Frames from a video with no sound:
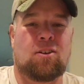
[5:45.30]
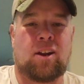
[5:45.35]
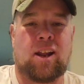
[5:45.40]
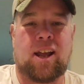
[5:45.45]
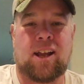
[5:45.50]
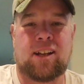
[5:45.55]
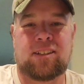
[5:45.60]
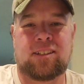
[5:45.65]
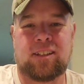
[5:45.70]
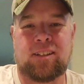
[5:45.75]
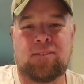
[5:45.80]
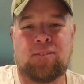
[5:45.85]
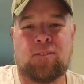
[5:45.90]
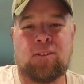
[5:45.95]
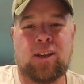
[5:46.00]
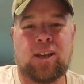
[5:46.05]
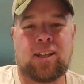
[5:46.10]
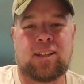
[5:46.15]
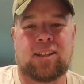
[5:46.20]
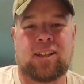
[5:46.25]
actually
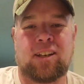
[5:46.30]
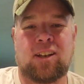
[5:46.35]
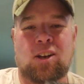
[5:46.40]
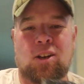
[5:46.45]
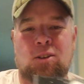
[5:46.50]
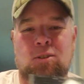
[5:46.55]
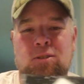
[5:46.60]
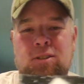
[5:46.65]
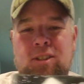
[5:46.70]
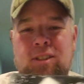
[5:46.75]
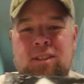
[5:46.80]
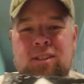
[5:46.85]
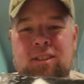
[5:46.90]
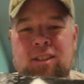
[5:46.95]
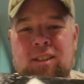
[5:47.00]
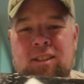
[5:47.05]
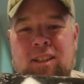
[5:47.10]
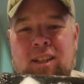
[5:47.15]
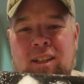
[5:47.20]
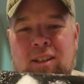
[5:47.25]
fit. The nose is
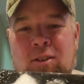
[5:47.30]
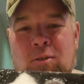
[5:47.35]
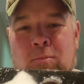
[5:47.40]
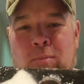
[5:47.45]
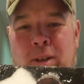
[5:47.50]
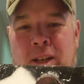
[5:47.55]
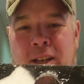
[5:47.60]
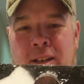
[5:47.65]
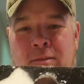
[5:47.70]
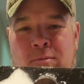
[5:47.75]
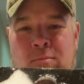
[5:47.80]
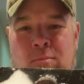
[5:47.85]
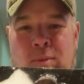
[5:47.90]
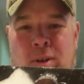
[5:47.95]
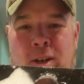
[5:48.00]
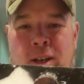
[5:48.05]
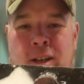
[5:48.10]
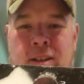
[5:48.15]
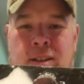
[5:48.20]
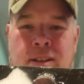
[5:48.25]
just a little bit,
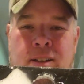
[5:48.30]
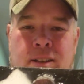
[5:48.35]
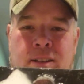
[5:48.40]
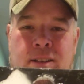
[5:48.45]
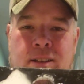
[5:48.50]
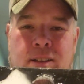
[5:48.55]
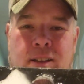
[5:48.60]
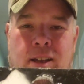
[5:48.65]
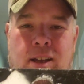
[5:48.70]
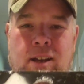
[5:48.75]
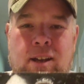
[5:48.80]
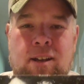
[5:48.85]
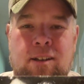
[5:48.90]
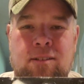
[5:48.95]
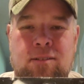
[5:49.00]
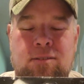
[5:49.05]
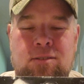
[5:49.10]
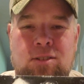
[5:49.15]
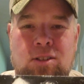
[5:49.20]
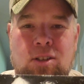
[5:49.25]
but yeah.
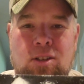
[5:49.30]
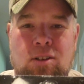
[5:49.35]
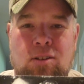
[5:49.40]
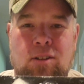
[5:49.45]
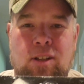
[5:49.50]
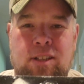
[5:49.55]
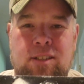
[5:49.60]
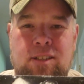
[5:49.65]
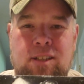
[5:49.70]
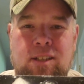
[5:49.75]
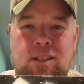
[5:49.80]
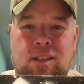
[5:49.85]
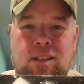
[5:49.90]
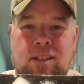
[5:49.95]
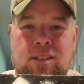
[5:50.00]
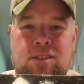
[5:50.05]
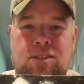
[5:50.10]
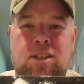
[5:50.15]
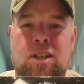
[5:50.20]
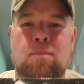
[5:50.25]
So that's
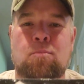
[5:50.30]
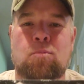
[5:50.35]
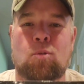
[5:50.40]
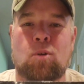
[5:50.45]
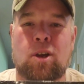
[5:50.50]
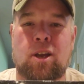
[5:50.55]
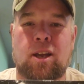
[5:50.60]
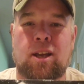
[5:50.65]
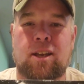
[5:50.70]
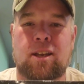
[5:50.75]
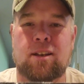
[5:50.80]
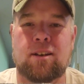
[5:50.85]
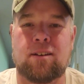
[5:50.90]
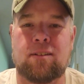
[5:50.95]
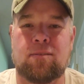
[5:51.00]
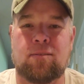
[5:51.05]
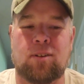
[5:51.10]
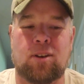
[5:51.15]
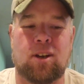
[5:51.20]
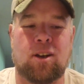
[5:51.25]
a cheap way
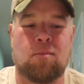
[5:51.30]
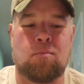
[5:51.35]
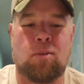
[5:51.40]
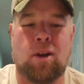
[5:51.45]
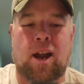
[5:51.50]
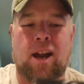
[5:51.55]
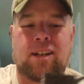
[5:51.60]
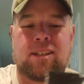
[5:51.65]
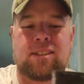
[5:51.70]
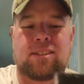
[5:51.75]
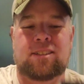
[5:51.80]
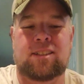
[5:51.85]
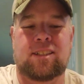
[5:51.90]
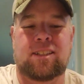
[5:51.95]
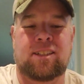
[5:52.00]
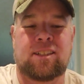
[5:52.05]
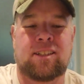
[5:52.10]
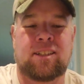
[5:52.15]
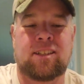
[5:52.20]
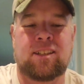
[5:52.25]
of
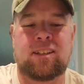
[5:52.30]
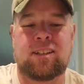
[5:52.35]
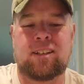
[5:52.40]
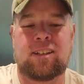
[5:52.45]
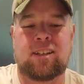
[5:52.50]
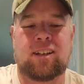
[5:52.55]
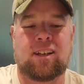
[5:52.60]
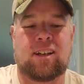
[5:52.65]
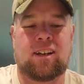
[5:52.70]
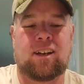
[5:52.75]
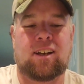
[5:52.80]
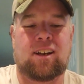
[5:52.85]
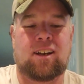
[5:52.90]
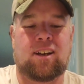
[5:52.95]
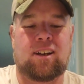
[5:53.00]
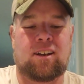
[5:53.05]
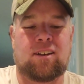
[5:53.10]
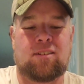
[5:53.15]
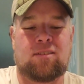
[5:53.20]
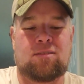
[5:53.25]
practicing
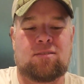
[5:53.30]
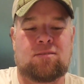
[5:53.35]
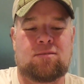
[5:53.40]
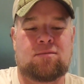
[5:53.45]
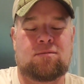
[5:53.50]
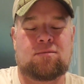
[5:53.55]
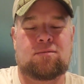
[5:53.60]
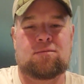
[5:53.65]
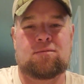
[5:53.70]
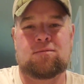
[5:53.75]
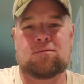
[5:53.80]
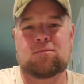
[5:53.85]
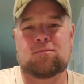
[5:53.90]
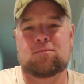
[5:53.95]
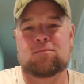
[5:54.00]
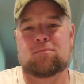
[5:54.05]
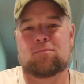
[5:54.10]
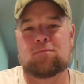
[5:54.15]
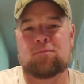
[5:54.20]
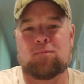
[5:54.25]

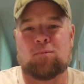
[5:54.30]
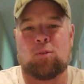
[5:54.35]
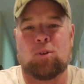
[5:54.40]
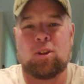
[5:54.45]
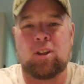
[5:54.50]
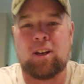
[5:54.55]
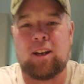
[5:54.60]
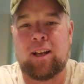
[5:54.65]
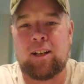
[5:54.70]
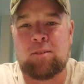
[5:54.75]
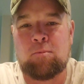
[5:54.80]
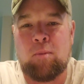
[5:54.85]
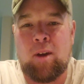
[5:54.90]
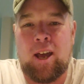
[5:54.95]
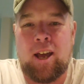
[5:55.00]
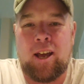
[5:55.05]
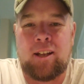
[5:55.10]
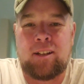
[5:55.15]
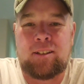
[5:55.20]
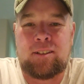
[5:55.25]
for the next
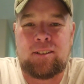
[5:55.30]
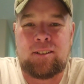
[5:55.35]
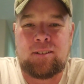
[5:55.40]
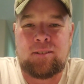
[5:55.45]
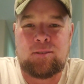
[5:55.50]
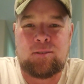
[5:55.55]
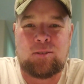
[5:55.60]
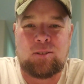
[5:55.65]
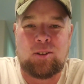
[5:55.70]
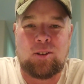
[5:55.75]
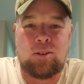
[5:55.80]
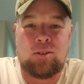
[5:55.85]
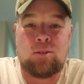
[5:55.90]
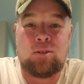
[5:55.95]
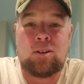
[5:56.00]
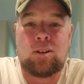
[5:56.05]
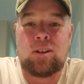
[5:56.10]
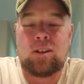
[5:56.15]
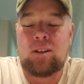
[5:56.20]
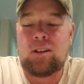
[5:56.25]
match.
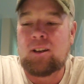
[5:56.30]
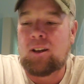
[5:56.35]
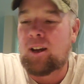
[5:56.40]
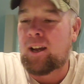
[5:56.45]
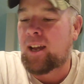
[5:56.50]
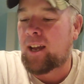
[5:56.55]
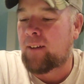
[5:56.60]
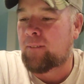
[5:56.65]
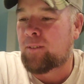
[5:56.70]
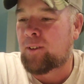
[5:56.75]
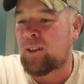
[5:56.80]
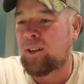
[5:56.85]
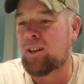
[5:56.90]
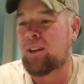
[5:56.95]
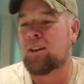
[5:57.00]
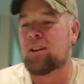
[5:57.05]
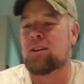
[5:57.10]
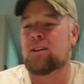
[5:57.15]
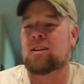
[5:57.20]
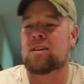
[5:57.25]
So I have
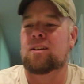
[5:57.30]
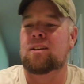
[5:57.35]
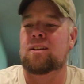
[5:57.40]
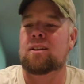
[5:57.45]
to